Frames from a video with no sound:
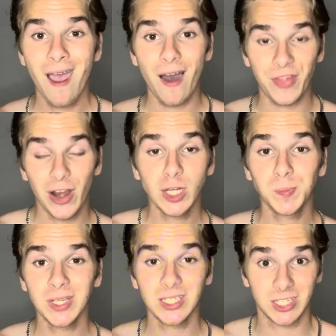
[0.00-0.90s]
There has
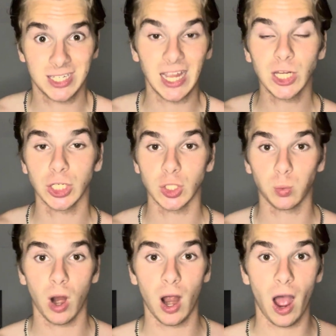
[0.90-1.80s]
been sessions
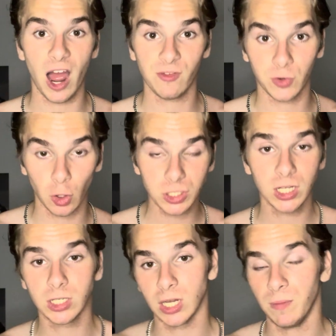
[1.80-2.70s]
where I've gone to the
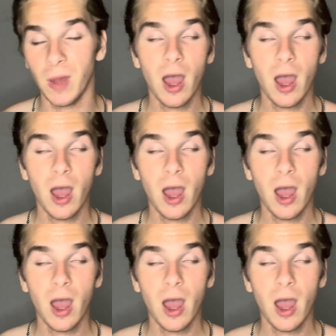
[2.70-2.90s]
gym,